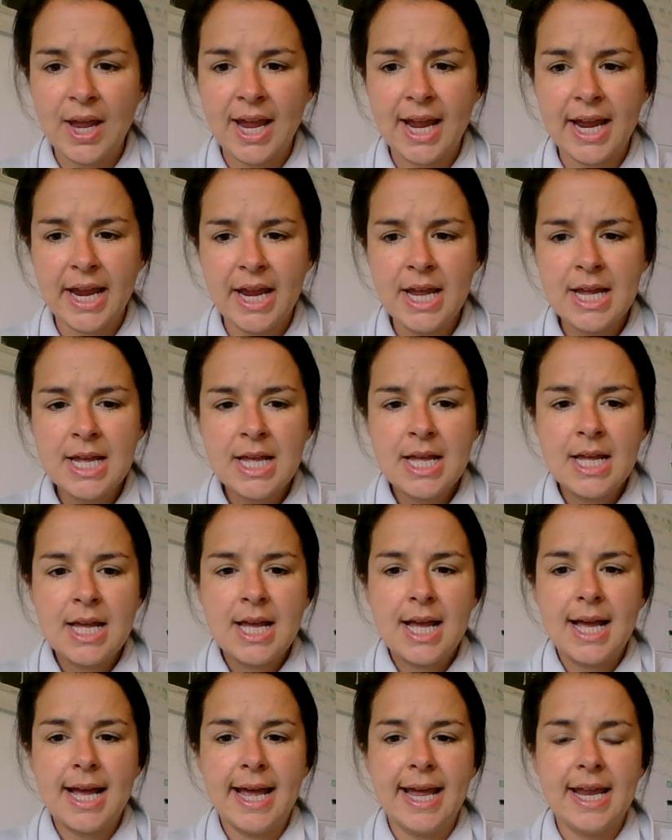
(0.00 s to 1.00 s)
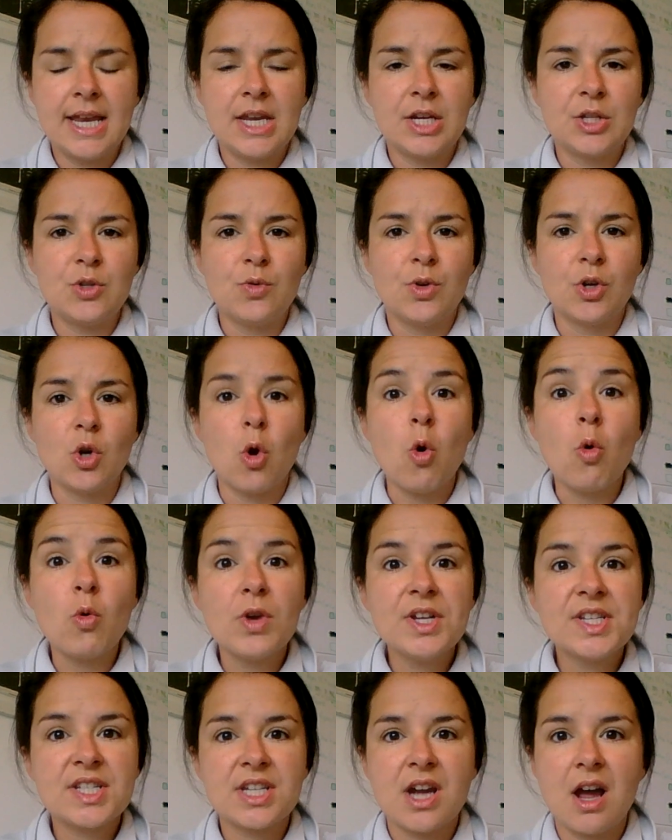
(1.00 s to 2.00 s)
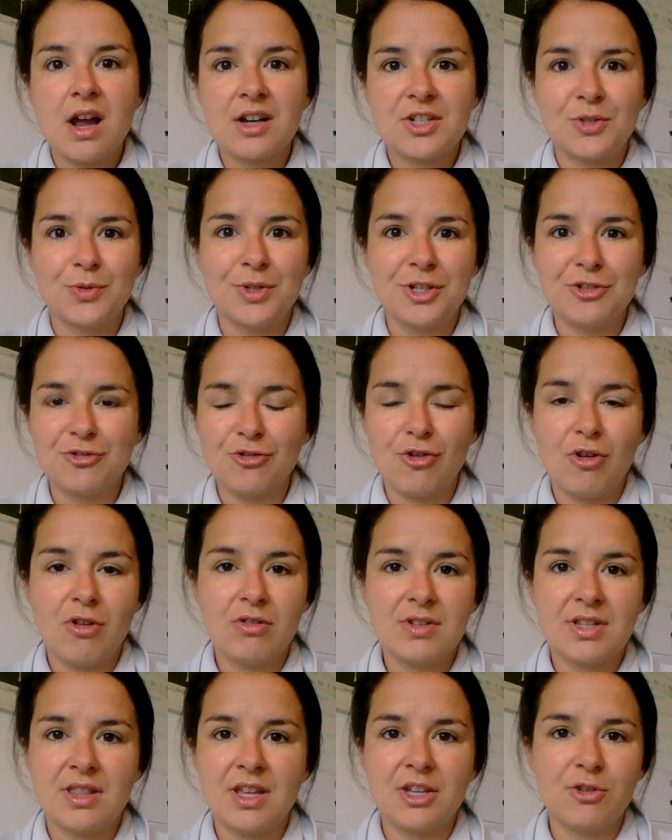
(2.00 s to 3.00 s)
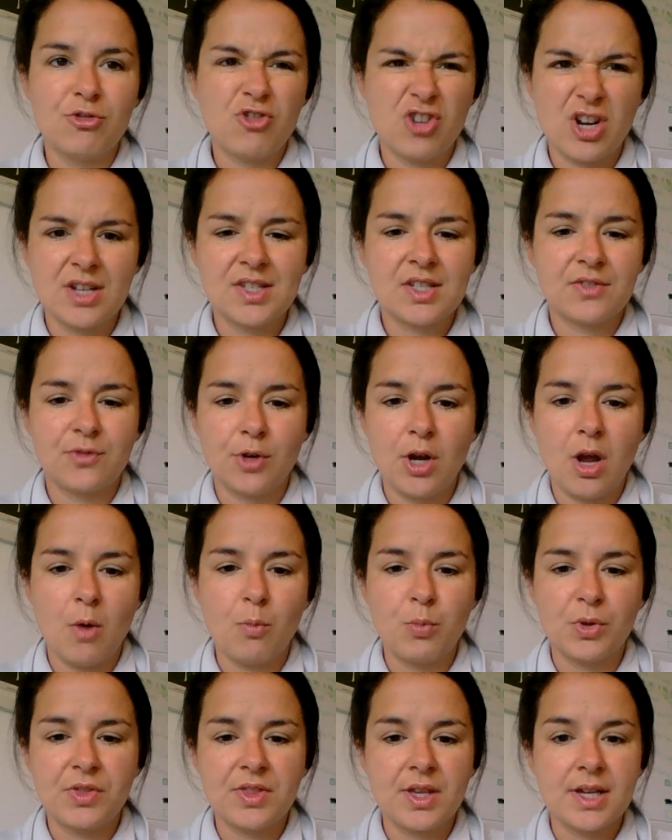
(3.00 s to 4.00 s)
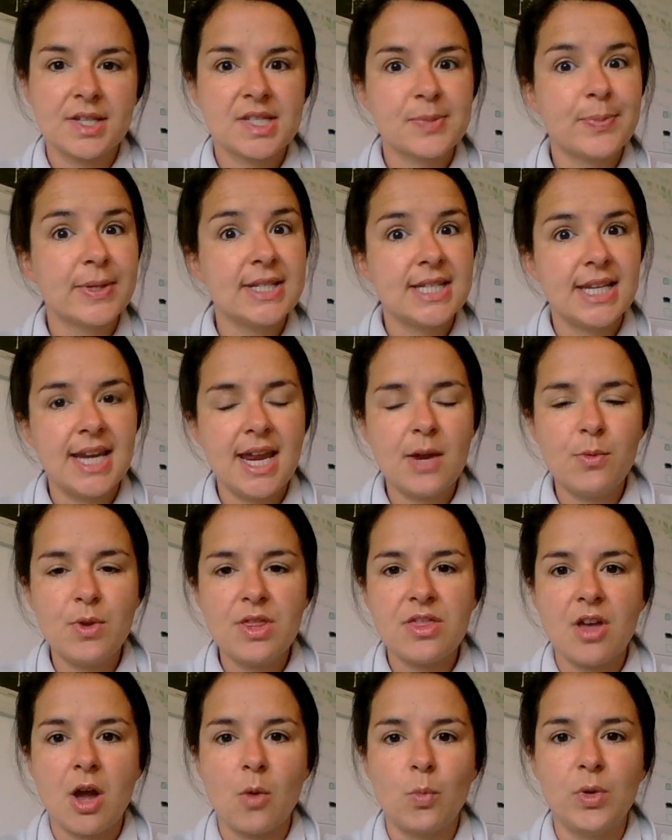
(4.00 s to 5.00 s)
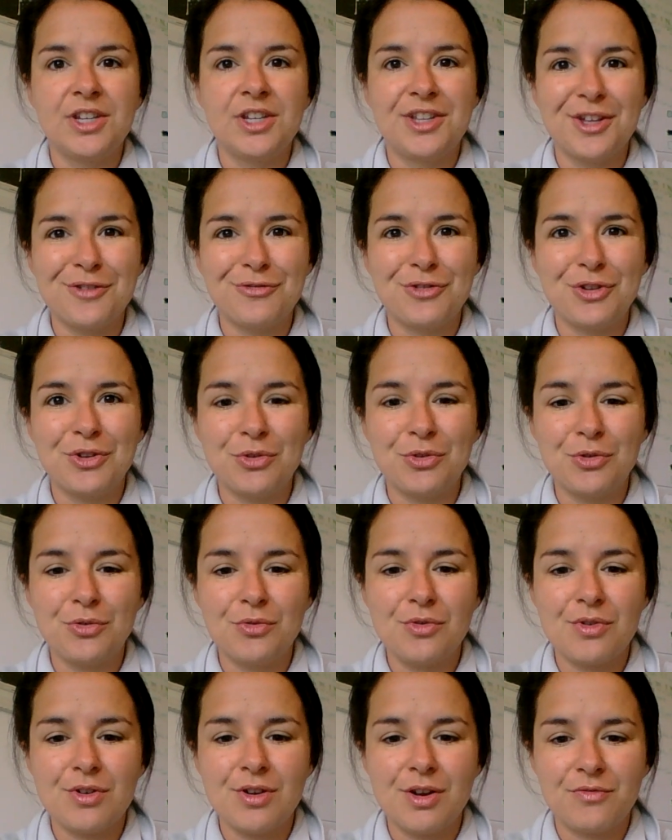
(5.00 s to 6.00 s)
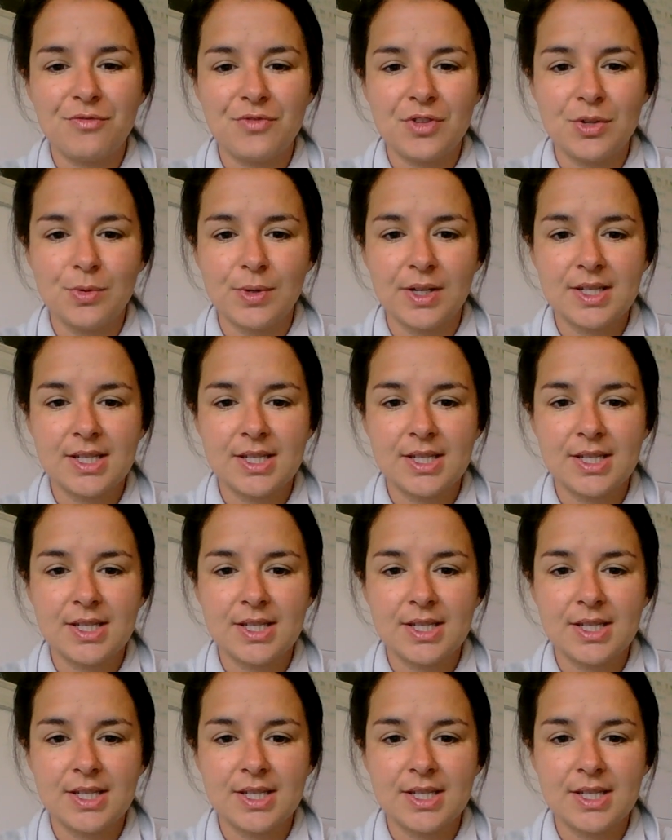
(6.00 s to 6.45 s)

Okay. And you can always talk to an adult that you trust for help with this. But today we thought we'd give you a few